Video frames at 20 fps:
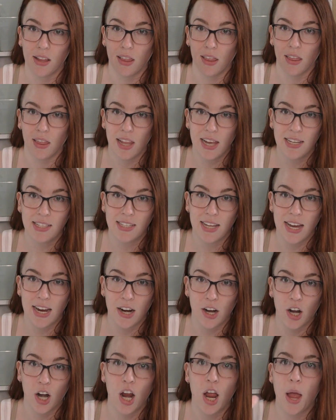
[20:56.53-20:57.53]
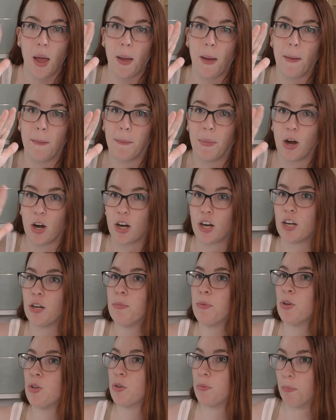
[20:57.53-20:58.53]
Less hair,
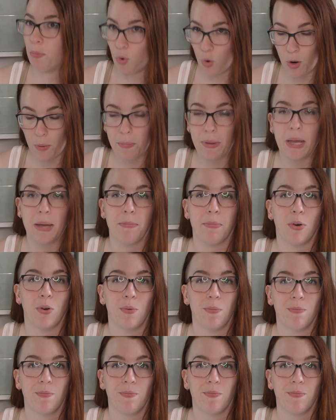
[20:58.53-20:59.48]
marketable to more people.